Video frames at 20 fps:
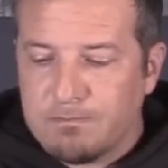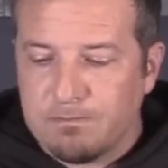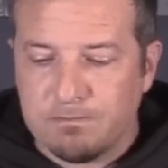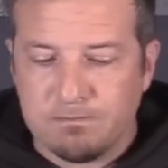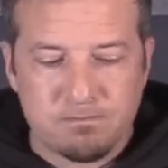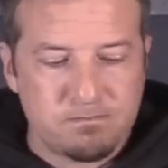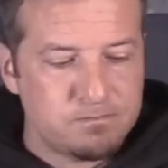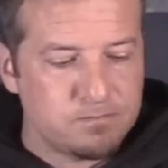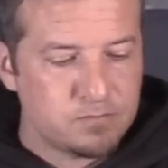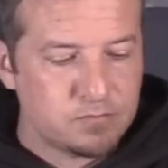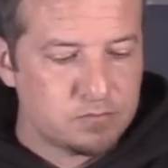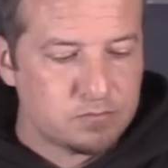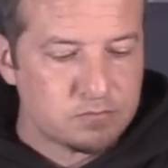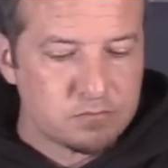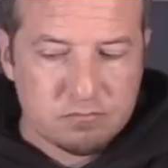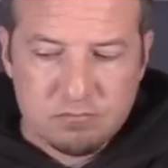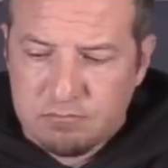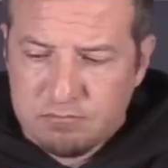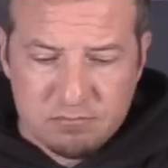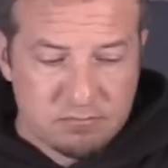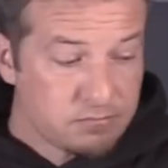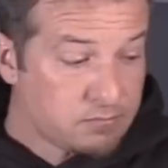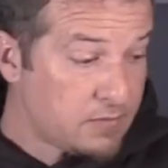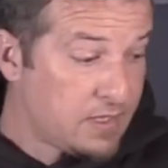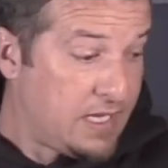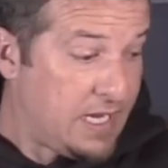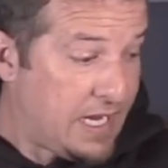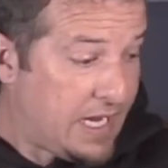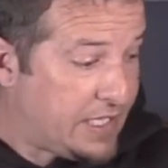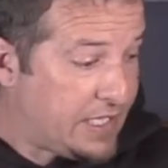Hmm?
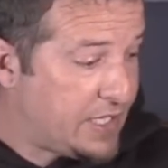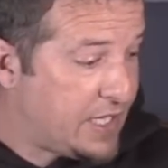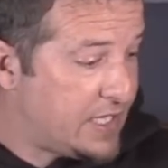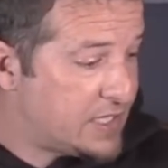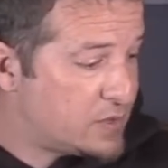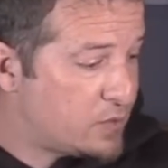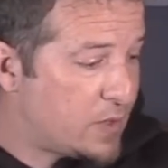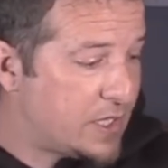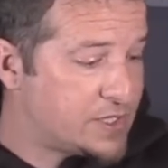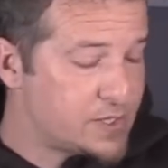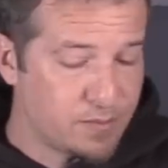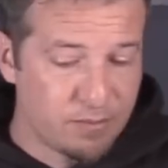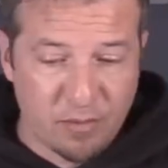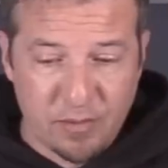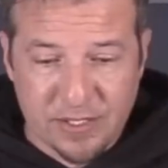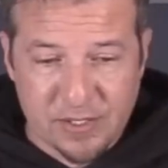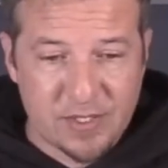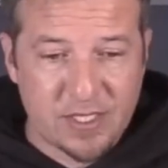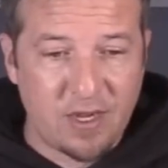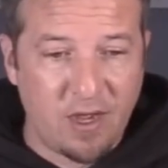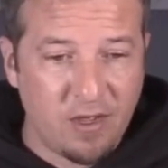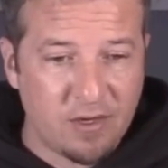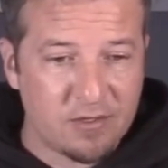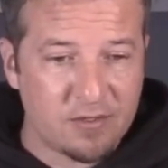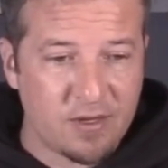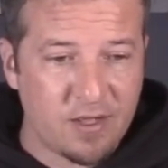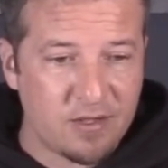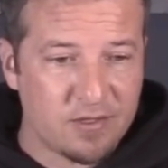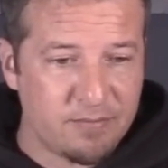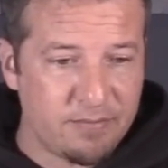And you got to watch your boy drink a
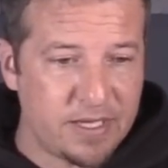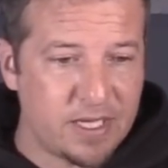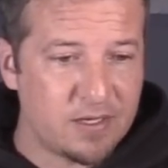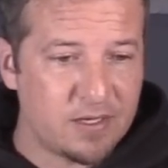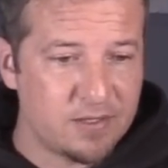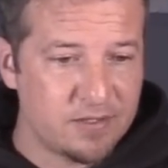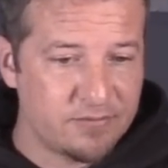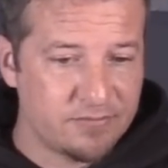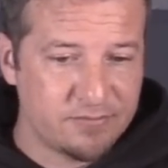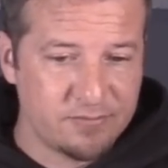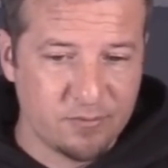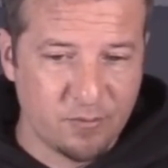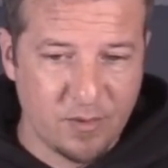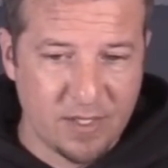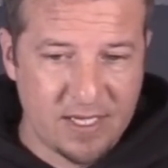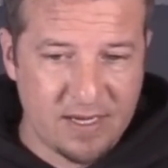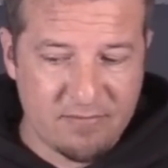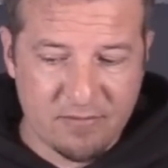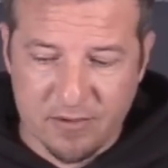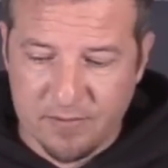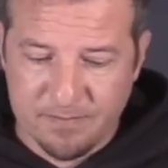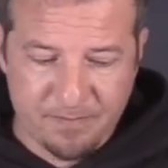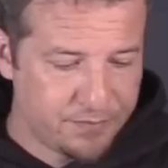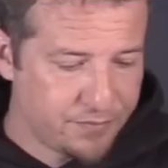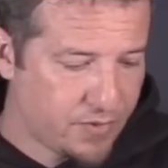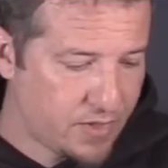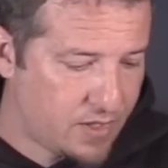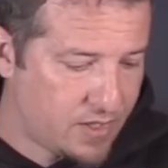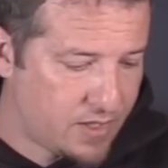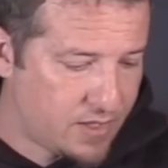$100 bottle of whatever,
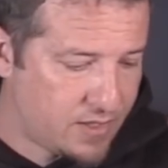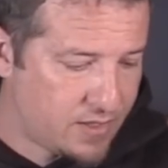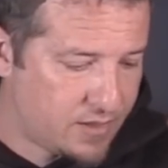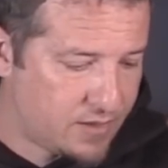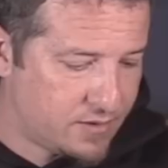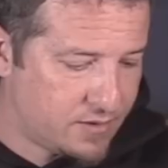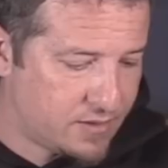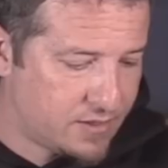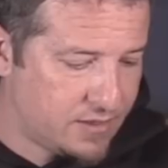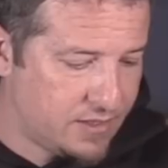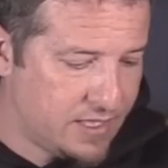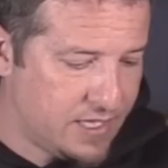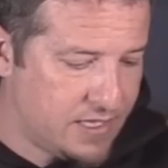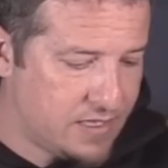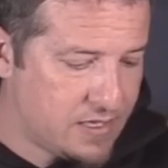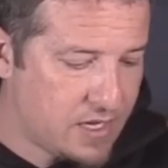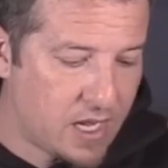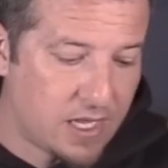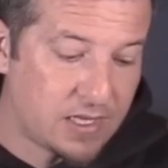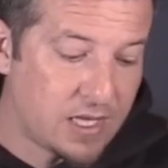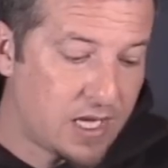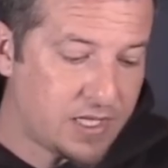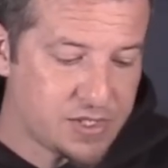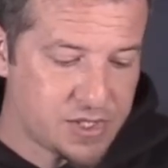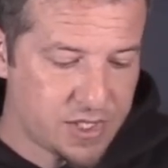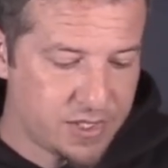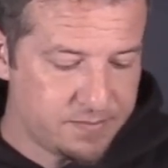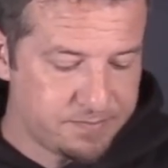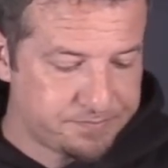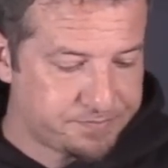uh, the
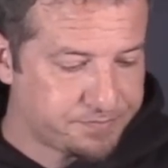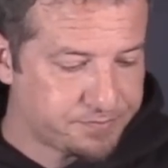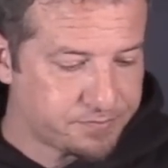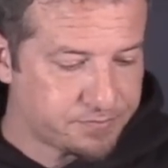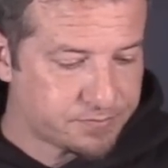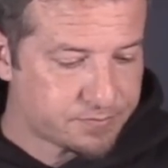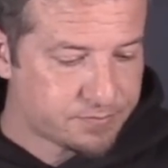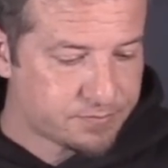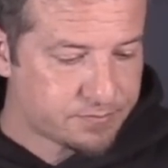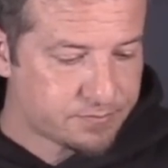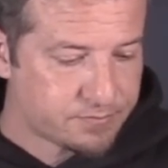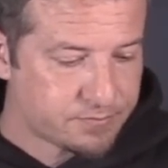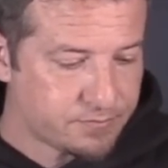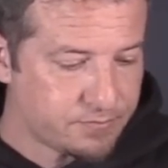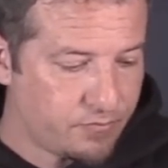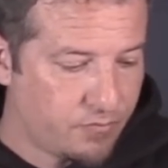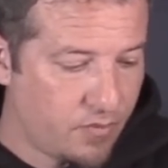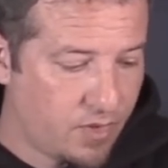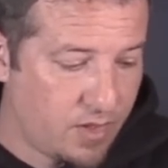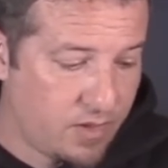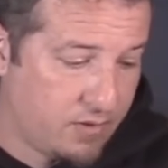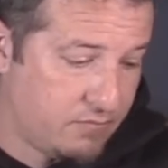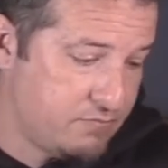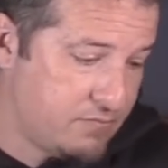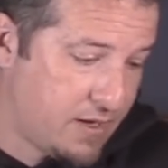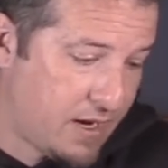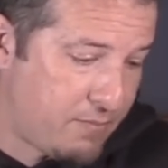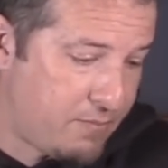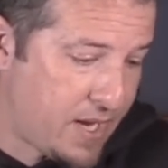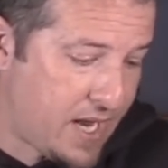GlenAllachie.
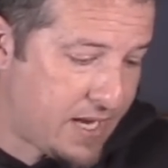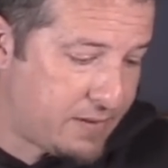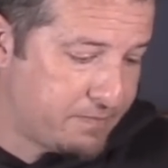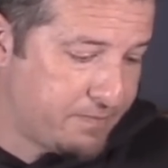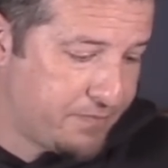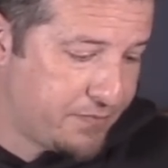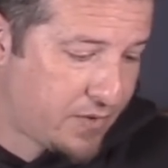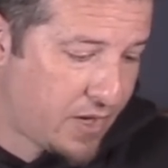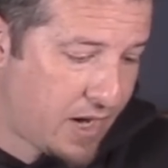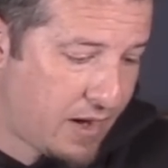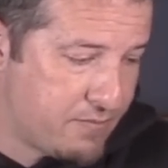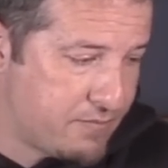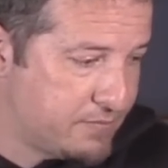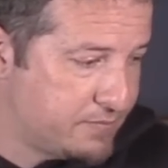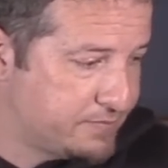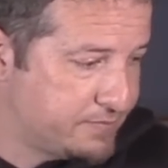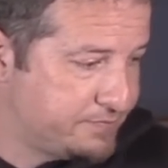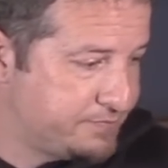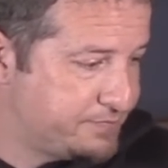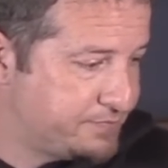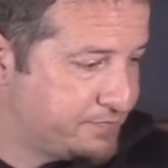Not bad. I'm